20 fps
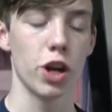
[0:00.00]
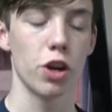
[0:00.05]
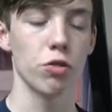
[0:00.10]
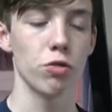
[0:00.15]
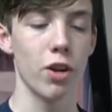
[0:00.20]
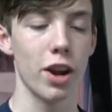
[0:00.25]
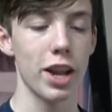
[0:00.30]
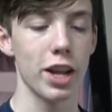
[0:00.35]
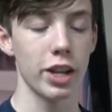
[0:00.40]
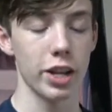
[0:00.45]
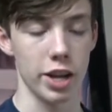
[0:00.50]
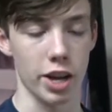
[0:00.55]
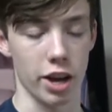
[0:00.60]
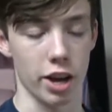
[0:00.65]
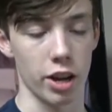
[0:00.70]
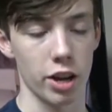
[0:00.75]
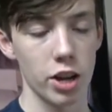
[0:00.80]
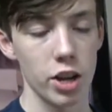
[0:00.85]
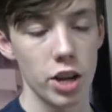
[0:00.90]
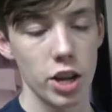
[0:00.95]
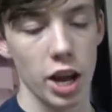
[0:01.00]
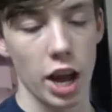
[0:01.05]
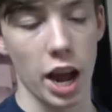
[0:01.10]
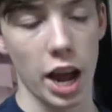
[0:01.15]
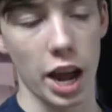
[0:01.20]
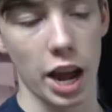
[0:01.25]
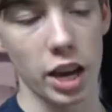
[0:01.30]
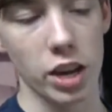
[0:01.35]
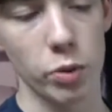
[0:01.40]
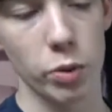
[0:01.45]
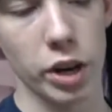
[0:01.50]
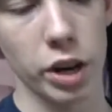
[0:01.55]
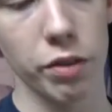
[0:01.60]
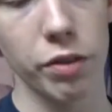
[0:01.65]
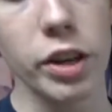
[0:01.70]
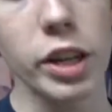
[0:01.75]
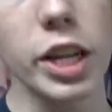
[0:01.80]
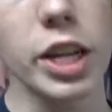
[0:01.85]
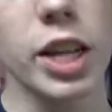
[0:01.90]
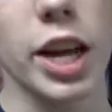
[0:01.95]
Aurelia. And what I
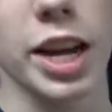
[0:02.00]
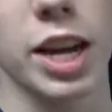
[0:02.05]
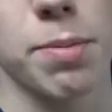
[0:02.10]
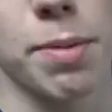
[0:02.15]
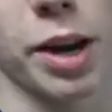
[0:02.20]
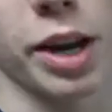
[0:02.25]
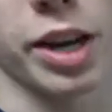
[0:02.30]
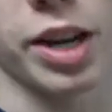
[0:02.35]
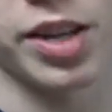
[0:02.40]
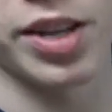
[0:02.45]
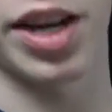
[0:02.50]
really like about it is